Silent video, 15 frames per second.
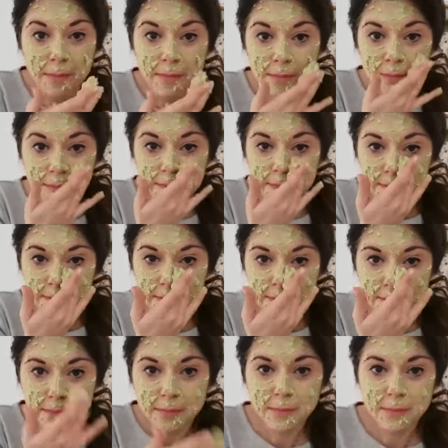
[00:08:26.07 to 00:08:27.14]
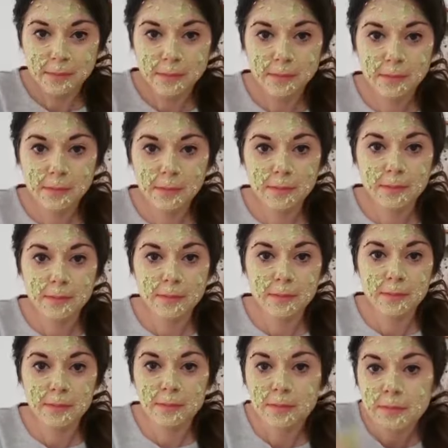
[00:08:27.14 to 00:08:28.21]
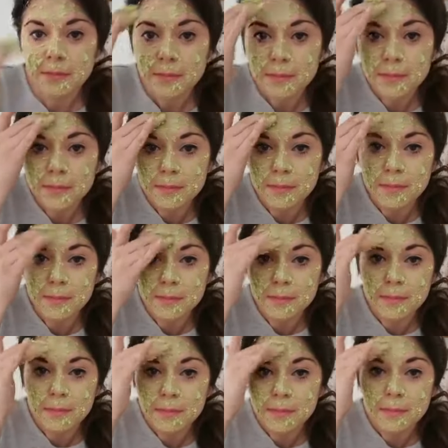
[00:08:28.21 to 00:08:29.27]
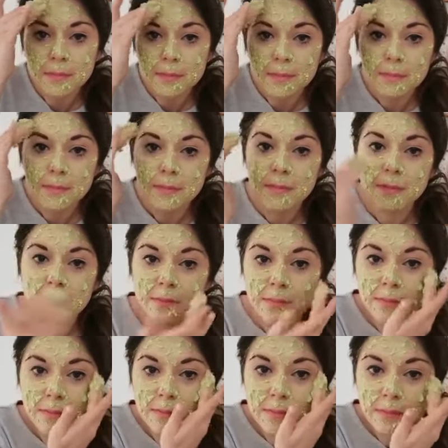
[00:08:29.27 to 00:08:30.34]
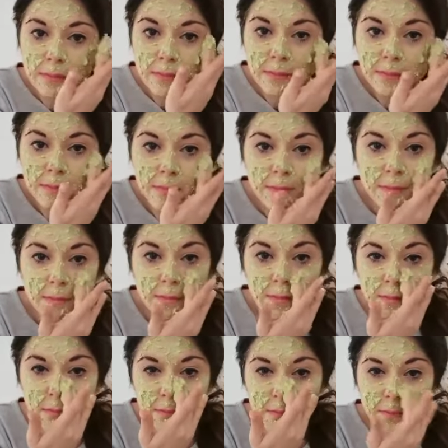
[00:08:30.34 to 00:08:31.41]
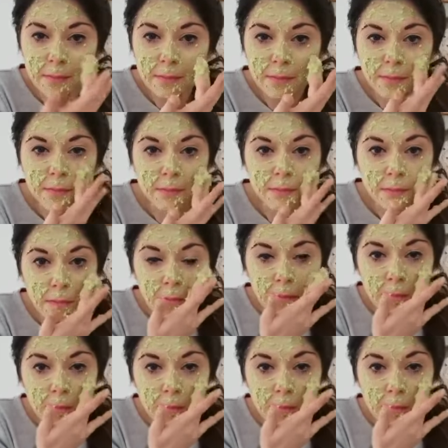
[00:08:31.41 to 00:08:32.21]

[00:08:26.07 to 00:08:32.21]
No one is speaking in this clip.